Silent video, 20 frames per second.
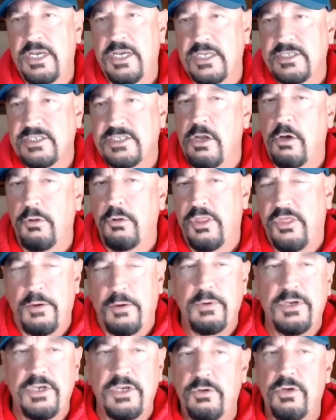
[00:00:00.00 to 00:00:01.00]
doesn't know. The
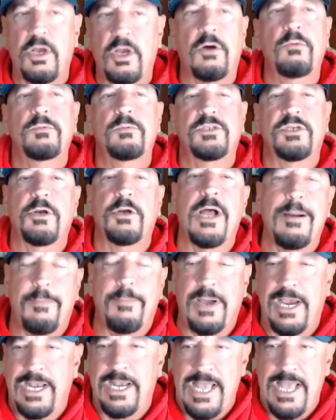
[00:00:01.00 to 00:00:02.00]
thing we do know, they're not
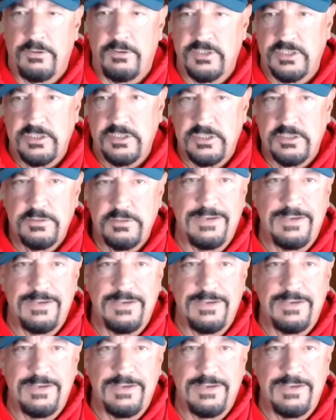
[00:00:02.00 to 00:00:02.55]
buying houses.